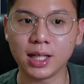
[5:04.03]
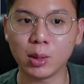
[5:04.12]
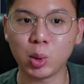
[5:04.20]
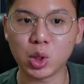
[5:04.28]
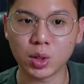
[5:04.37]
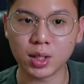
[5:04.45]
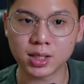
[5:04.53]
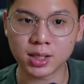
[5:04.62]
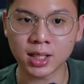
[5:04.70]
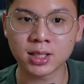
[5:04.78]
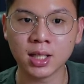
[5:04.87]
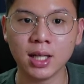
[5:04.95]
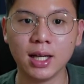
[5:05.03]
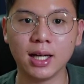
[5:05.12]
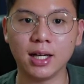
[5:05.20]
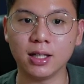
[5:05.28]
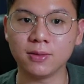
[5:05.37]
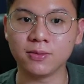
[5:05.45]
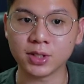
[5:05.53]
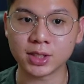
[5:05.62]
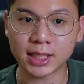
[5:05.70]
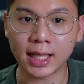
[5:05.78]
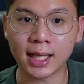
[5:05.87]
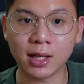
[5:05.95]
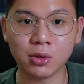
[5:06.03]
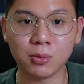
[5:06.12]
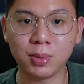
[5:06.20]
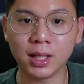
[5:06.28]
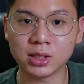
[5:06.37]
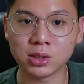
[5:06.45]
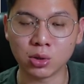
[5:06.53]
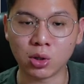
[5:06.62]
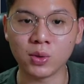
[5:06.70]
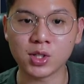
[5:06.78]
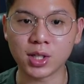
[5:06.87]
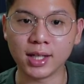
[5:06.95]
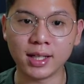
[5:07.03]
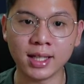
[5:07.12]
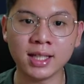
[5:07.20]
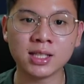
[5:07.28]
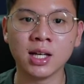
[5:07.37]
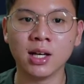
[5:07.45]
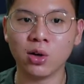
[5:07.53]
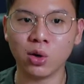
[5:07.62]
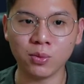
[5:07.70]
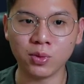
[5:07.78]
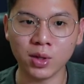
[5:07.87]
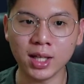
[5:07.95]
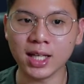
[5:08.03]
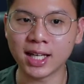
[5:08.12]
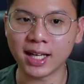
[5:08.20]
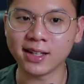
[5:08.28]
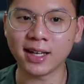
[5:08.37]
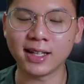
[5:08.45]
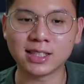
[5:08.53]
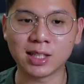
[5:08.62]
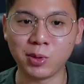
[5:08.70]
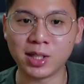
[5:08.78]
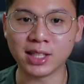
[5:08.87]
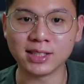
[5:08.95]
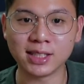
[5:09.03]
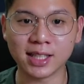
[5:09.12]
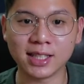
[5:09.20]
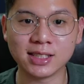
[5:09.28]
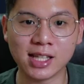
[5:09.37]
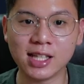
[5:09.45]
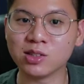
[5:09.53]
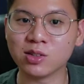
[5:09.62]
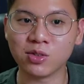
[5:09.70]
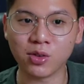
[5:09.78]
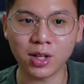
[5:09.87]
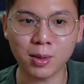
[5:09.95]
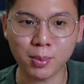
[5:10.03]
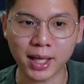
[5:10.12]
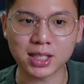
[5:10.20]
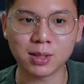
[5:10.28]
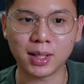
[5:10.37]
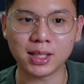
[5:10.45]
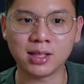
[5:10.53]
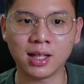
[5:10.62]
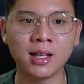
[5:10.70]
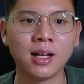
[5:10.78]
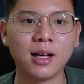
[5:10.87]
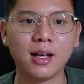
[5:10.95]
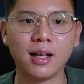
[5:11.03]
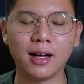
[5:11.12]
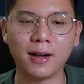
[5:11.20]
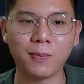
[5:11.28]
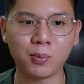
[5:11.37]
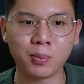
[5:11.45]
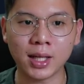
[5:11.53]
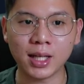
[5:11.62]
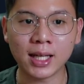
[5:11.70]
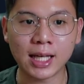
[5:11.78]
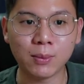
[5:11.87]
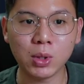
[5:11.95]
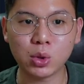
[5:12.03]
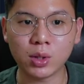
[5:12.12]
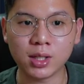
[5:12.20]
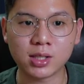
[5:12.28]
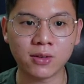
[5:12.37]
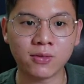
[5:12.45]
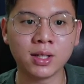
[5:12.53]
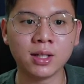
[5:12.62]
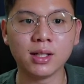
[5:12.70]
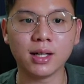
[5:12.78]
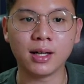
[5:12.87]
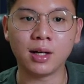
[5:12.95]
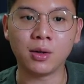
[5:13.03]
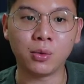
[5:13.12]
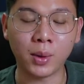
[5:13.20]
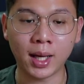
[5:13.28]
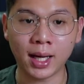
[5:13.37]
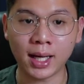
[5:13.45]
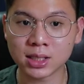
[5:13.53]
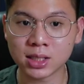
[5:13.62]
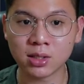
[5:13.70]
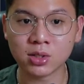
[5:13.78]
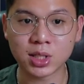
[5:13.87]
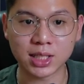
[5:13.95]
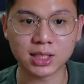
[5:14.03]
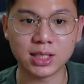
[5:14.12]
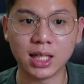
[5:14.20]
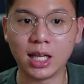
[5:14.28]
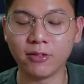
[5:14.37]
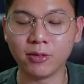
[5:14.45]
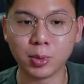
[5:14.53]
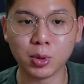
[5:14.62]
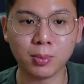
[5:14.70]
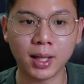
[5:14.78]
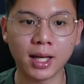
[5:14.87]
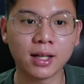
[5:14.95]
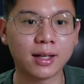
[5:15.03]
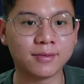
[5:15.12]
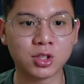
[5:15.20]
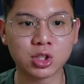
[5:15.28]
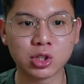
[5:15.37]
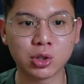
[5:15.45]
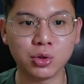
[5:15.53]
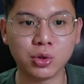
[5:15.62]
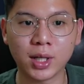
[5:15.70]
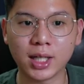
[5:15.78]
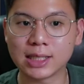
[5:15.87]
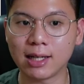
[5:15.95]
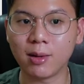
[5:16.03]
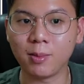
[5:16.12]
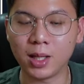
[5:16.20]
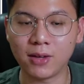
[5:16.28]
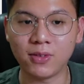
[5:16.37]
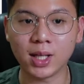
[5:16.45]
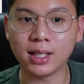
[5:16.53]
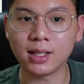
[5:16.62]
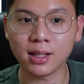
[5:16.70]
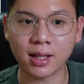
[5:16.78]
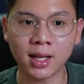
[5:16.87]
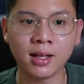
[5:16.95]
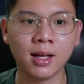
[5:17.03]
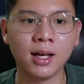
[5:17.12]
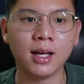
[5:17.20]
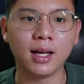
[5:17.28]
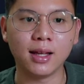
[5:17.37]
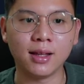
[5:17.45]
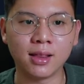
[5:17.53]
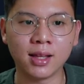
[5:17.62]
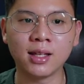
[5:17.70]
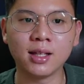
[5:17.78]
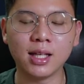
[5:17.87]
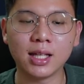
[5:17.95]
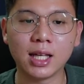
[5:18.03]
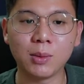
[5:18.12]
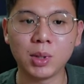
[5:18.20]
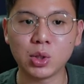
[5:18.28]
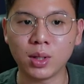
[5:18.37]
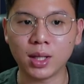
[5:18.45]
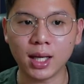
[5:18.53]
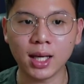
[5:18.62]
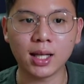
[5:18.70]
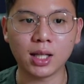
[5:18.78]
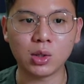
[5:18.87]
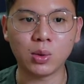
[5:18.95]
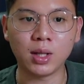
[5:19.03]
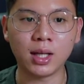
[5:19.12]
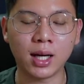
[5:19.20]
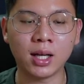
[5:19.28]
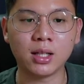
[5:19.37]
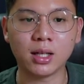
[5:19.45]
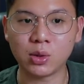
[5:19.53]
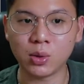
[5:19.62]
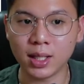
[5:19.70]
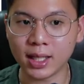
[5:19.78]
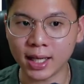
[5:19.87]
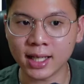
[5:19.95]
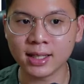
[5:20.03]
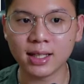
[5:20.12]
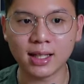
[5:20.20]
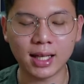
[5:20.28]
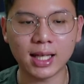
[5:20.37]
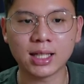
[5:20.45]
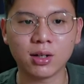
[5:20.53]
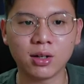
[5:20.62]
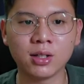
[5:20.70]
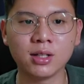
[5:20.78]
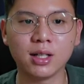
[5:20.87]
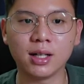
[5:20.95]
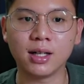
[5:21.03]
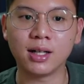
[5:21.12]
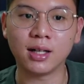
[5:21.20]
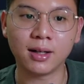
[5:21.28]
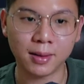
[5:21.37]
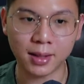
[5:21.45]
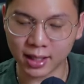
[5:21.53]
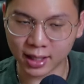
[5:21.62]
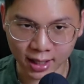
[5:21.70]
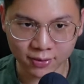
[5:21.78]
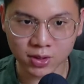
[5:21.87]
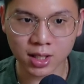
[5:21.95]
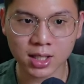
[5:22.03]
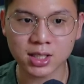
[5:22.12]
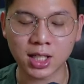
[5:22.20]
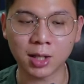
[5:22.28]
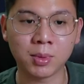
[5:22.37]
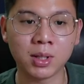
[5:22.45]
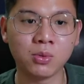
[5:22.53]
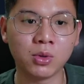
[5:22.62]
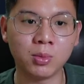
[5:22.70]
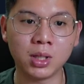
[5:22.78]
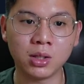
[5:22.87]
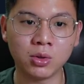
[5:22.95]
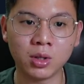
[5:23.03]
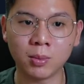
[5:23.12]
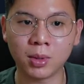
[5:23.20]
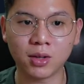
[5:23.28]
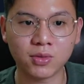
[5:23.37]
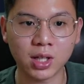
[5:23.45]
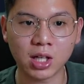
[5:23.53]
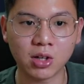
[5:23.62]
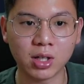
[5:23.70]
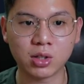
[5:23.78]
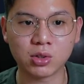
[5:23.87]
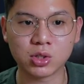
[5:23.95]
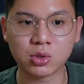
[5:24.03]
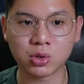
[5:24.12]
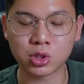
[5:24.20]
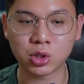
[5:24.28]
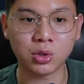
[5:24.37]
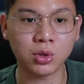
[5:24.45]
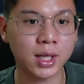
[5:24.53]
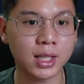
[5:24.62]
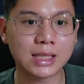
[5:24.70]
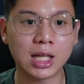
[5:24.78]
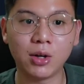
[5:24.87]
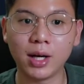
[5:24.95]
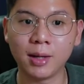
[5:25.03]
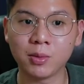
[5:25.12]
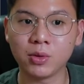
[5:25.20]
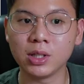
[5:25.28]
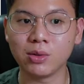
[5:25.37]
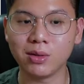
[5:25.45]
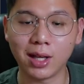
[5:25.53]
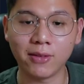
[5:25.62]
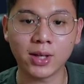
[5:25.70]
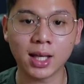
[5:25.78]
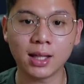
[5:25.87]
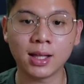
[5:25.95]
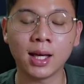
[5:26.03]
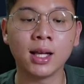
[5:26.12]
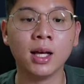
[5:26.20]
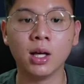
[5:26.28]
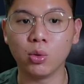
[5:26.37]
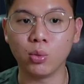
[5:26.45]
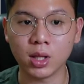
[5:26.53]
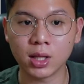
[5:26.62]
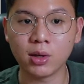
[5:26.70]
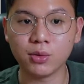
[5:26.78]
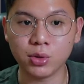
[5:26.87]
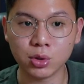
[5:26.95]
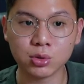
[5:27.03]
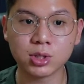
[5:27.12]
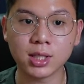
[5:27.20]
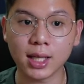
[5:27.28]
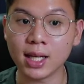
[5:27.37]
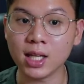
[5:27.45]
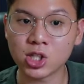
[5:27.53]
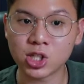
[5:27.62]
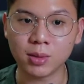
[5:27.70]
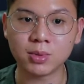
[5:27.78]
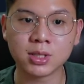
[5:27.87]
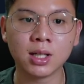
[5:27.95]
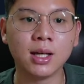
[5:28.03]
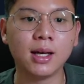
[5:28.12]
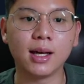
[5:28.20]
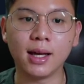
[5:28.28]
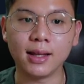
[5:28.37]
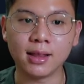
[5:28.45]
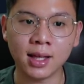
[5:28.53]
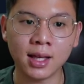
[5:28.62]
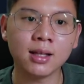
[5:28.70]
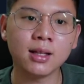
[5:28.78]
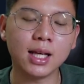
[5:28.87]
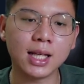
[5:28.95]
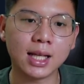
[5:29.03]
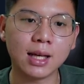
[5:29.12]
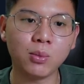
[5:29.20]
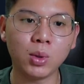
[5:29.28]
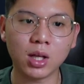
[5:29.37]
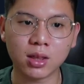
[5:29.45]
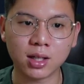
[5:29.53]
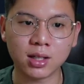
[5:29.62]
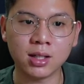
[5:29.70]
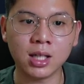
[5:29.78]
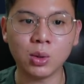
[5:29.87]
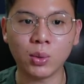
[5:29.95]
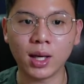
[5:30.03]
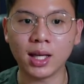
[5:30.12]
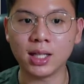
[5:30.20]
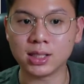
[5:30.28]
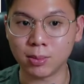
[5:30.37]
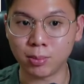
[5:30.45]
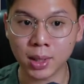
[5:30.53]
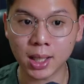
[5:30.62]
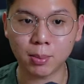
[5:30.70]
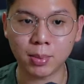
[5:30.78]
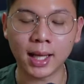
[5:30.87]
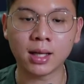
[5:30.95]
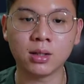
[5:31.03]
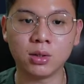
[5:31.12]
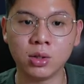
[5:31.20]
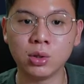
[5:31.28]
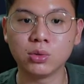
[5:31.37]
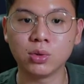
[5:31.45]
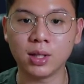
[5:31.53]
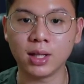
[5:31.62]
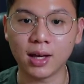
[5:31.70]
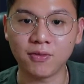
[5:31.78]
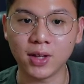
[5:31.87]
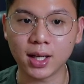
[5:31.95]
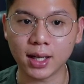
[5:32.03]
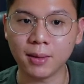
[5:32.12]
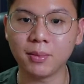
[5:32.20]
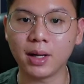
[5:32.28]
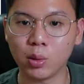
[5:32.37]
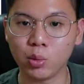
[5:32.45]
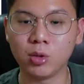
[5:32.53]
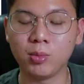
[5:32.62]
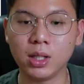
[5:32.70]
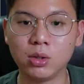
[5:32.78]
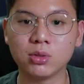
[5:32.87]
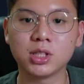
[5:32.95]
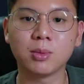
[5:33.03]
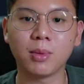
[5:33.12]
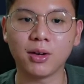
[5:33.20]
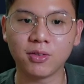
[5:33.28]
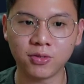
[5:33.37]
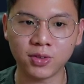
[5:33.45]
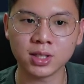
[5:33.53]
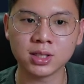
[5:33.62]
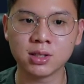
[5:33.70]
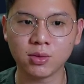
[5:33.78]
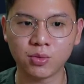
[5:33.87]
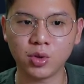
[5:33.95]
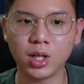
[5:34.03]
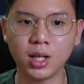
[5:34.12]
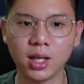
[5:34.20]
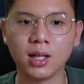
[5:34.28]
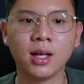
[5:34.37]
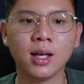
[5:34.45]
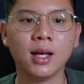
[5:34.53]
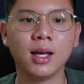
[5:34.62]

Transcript: in Game Week 26 for Salah, who plays Norwich and Leeds. Hopefully he can get some returns against Leeds to fully maximize that. But in Game Week 27, where Arsenal, Chelsea and Liverpool blank, I've just shown you guys how I'm navigating that. And then in Game Week 28 and 29 later on, after this segment, we'll be doing a bit of tinkering to show you guys how I'm going to navigate that without using any chips. And then in Game Week 30, where it is a big blank due to the FA Cup, I will be using my first free hit.